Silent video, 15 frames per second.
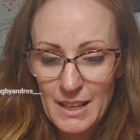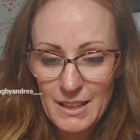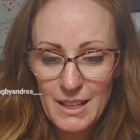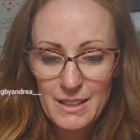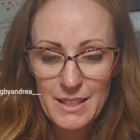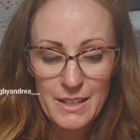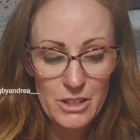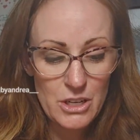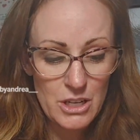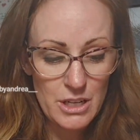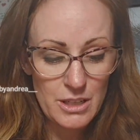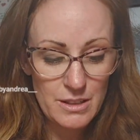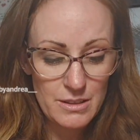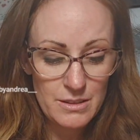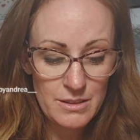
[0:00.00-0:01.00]
I like that
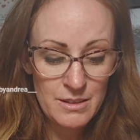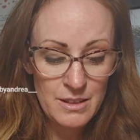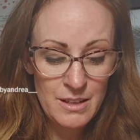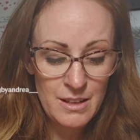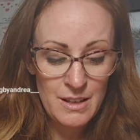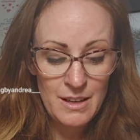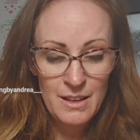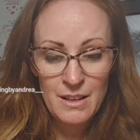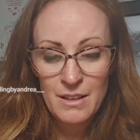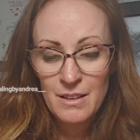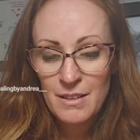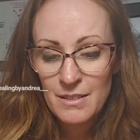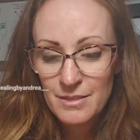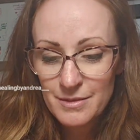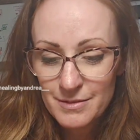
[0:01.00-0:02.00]
card.
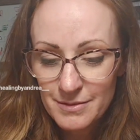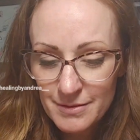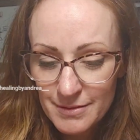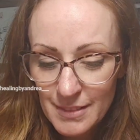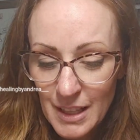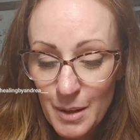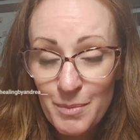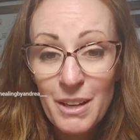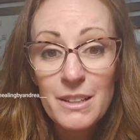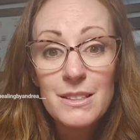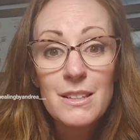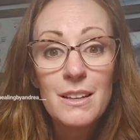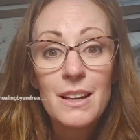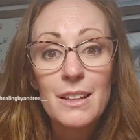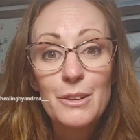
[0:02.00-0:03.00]
And I'm not
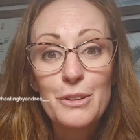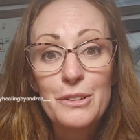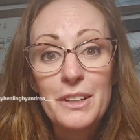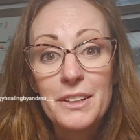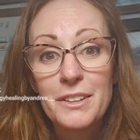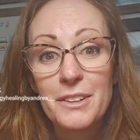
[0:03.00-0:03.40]
saying I look